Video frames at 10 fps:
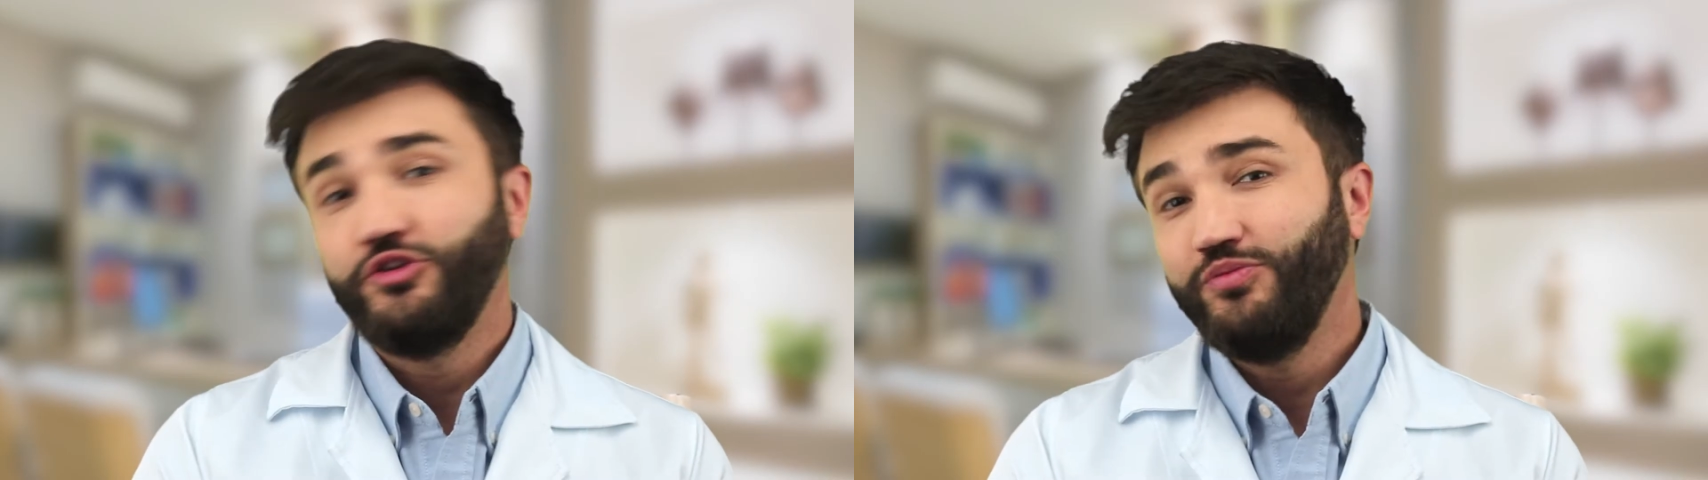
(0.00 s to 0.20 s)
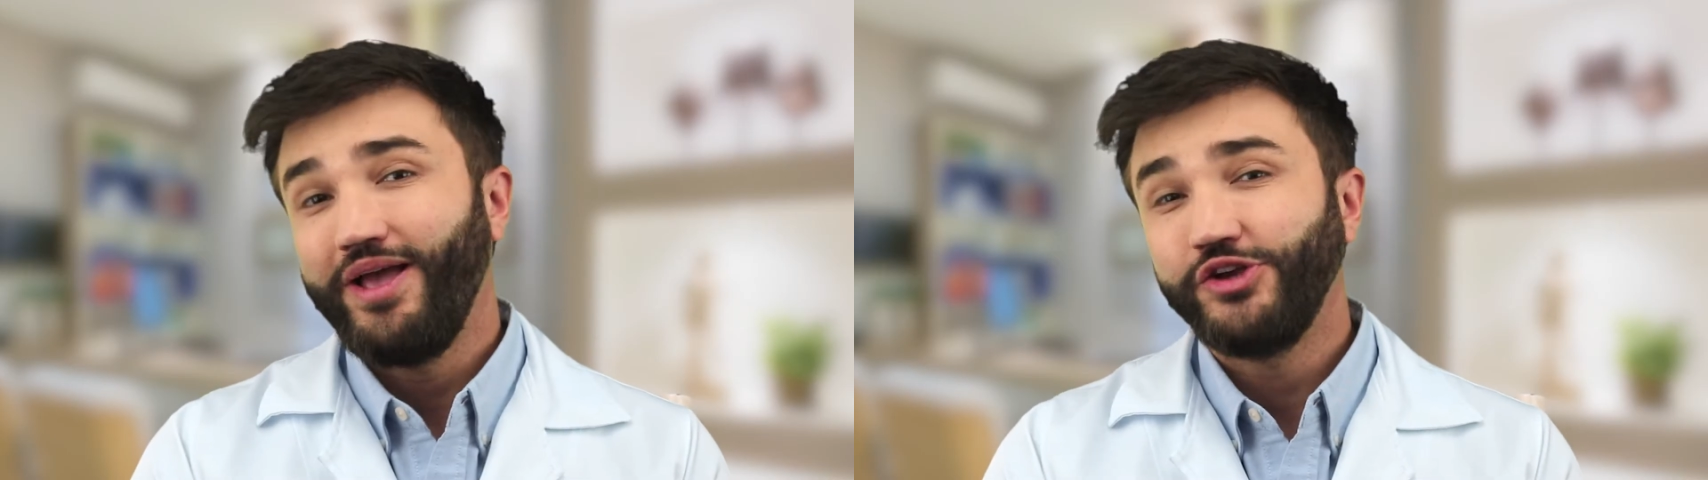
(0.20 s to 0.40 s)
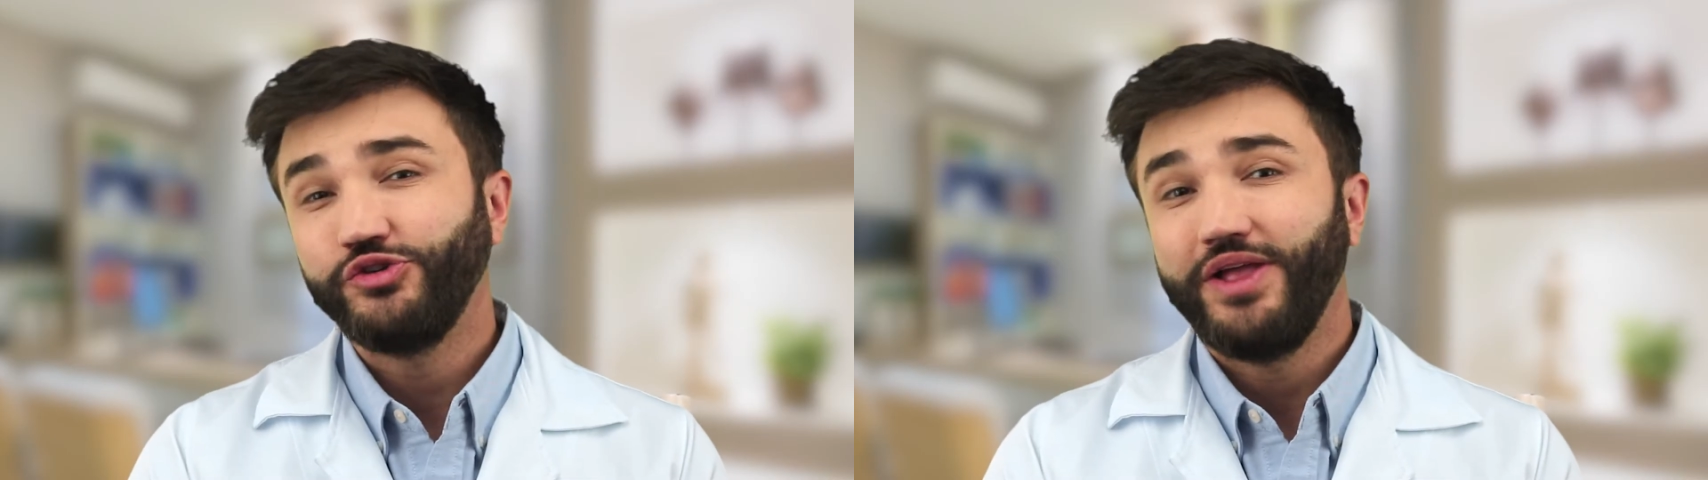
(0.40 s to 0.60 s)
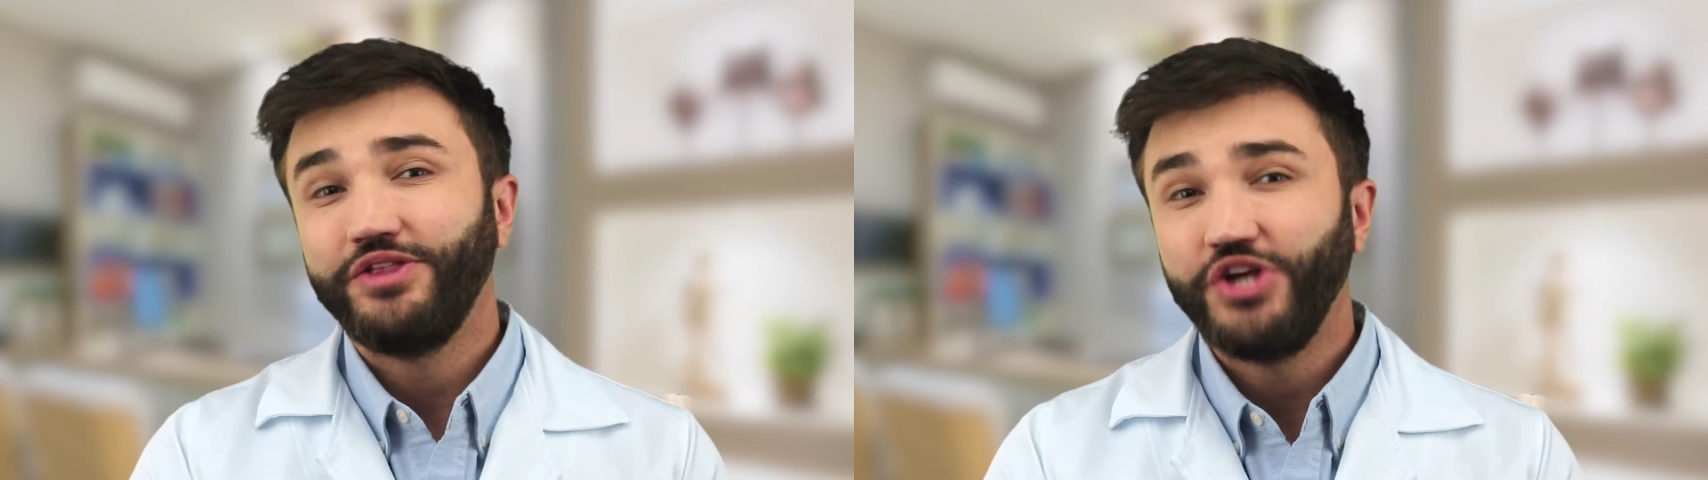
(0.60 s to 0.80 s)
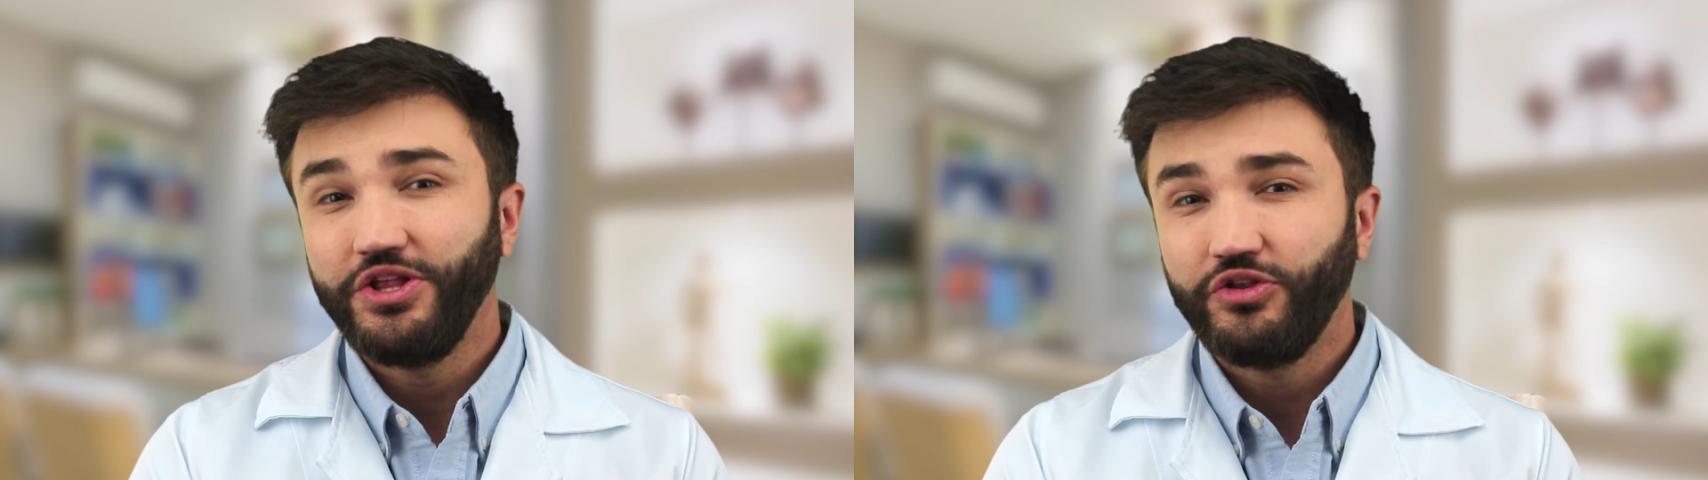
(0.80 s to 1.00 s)
Not to mention the
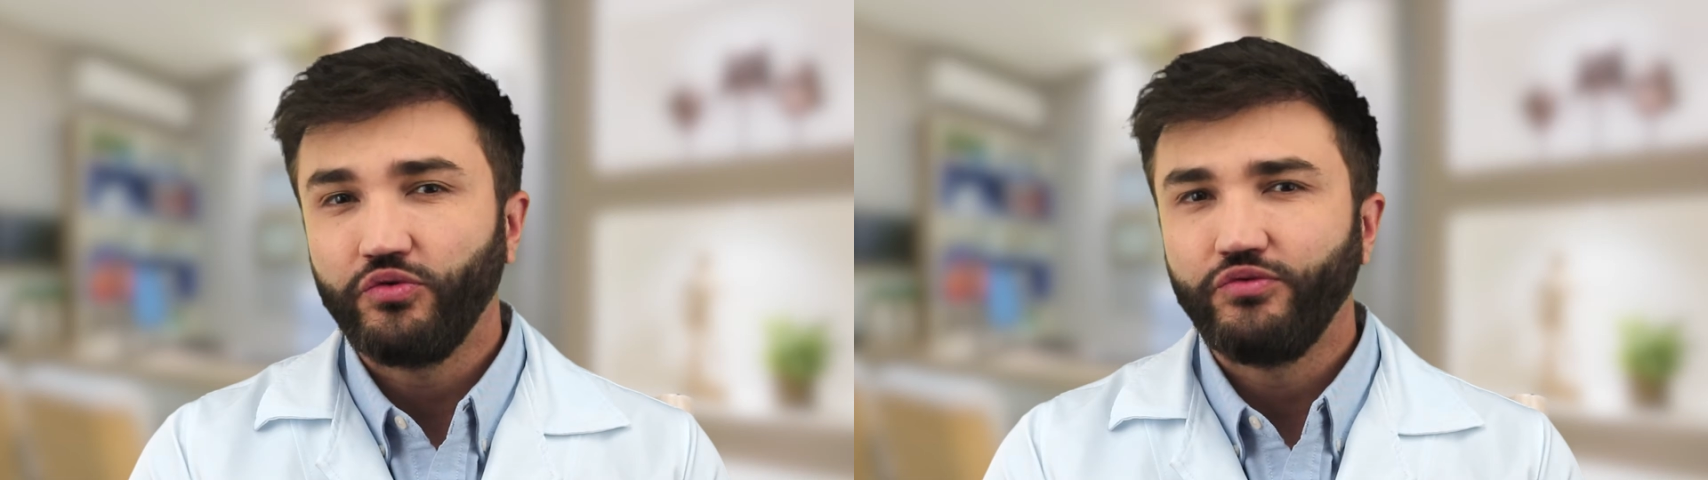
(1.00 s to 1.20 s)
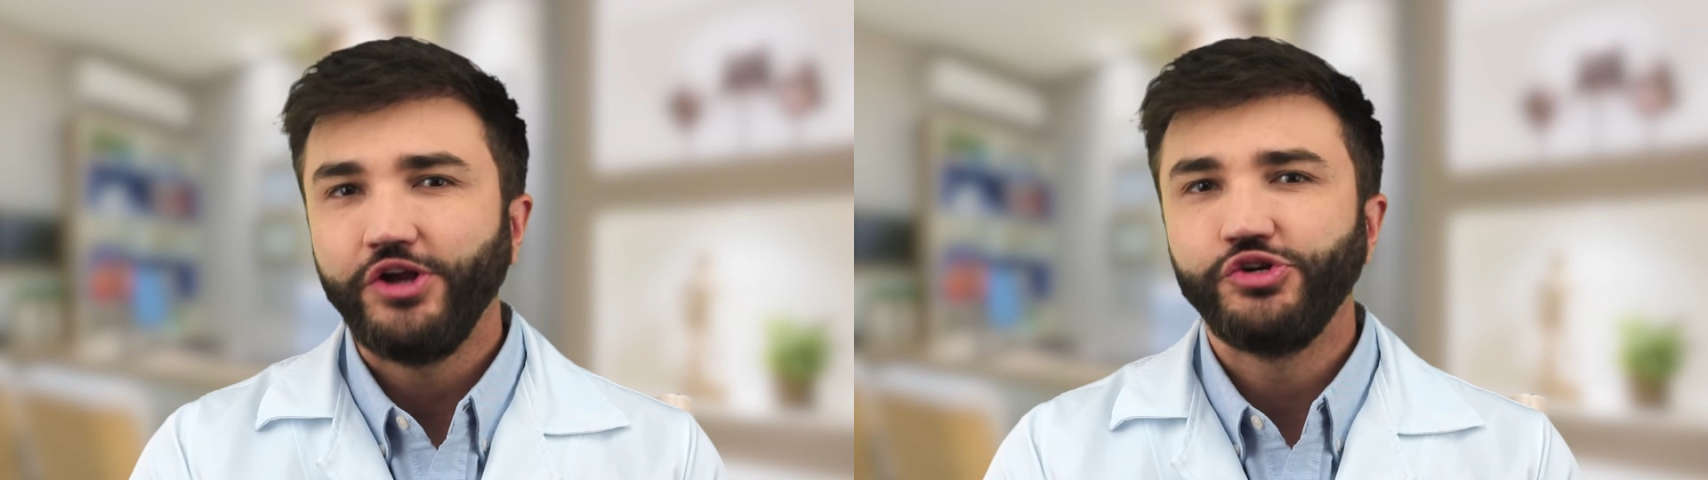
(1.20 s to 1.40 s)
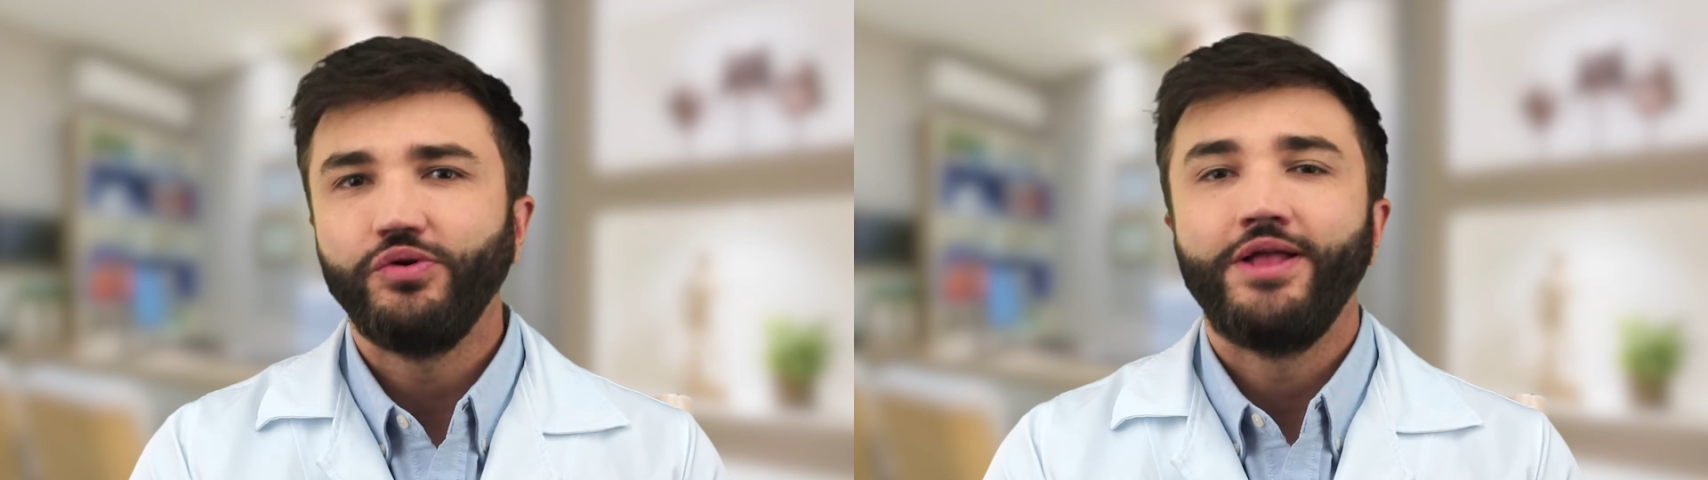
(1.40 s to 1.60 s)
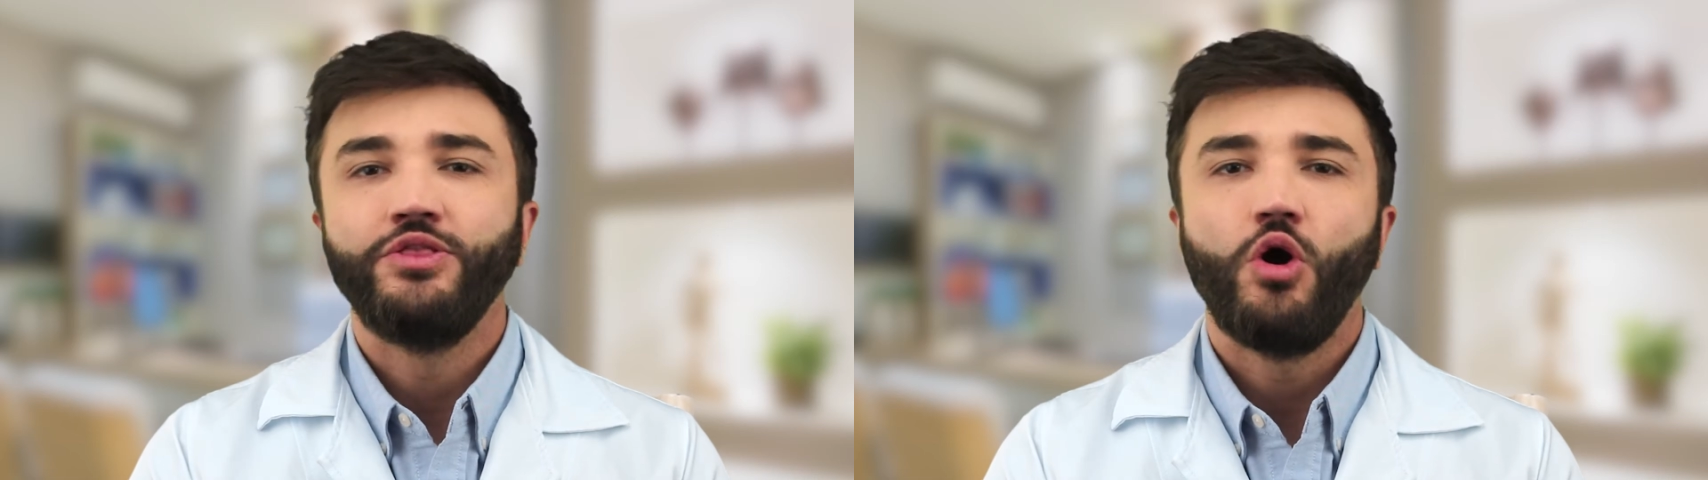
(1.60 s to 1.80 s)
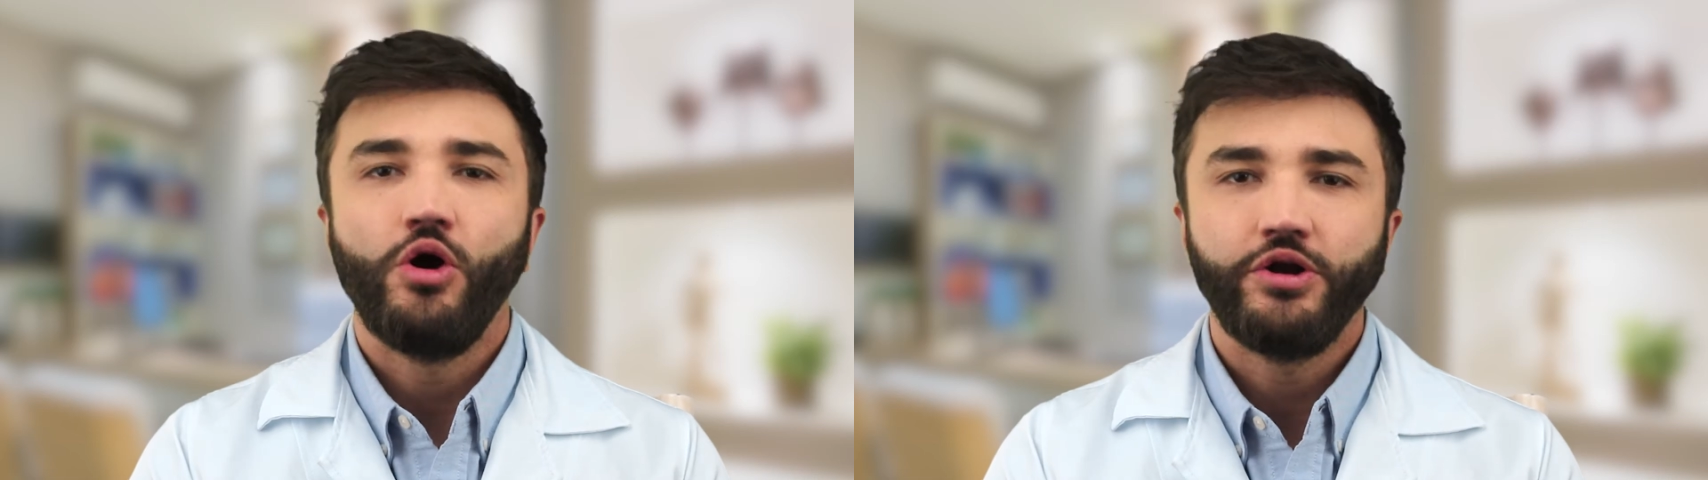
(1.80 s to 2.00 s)
genital region
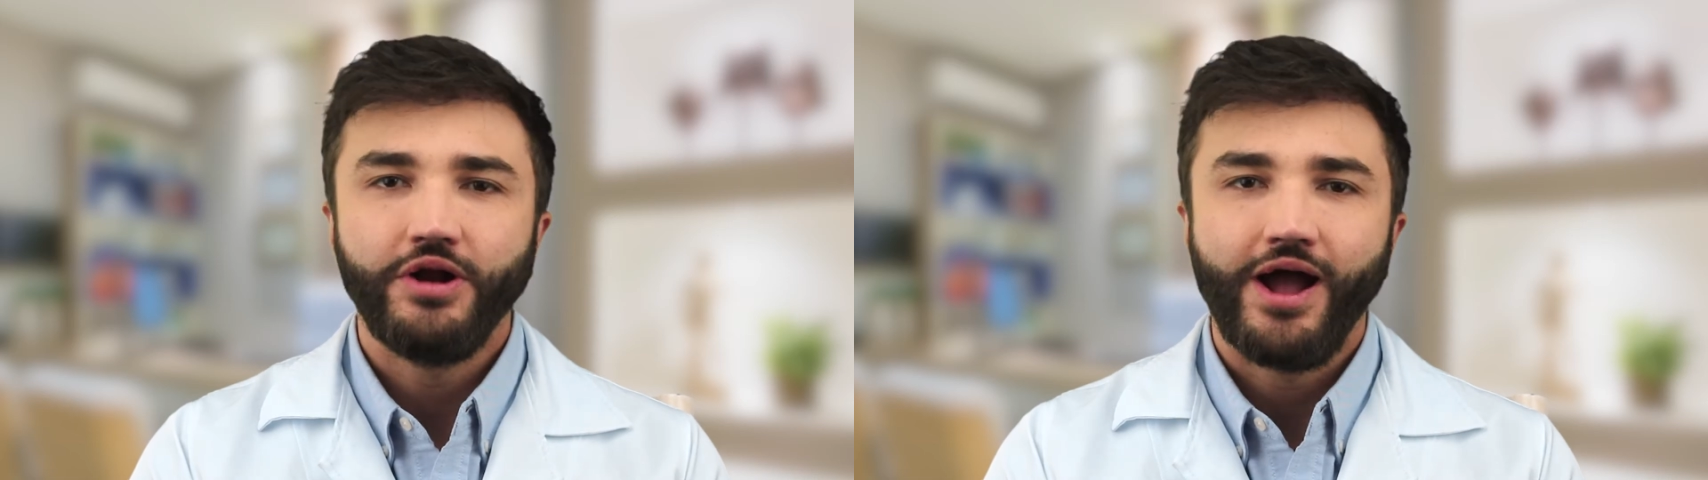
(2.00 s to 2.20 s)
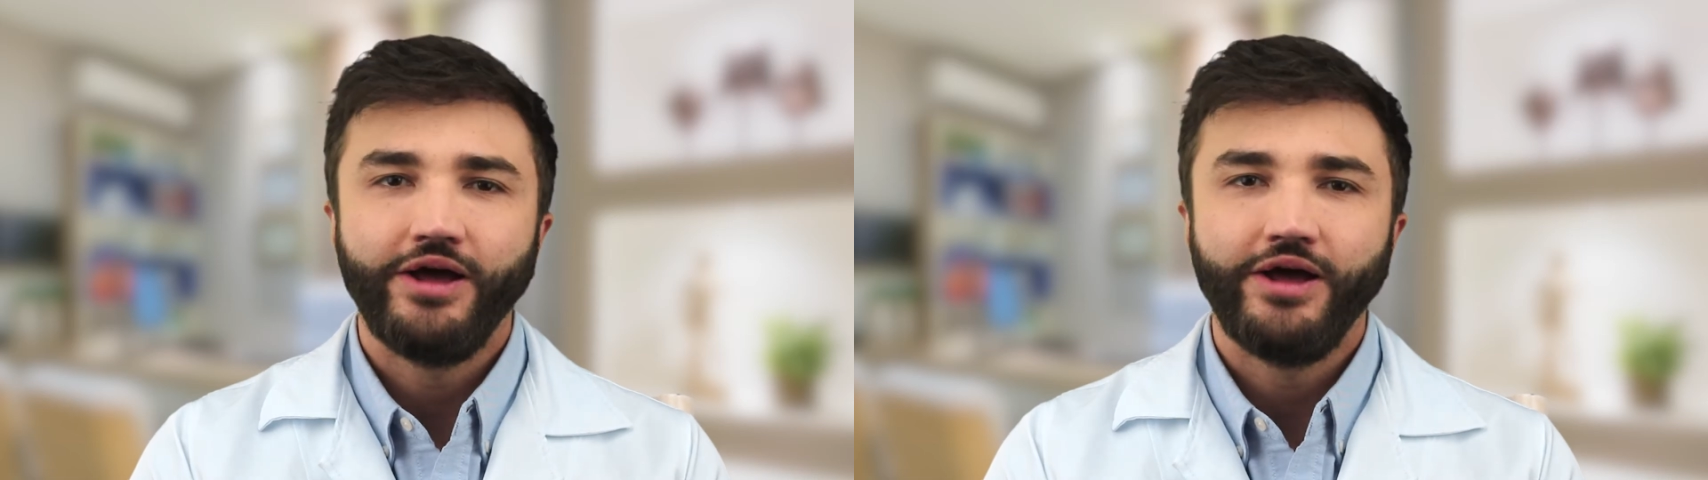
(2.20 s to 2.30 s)
and other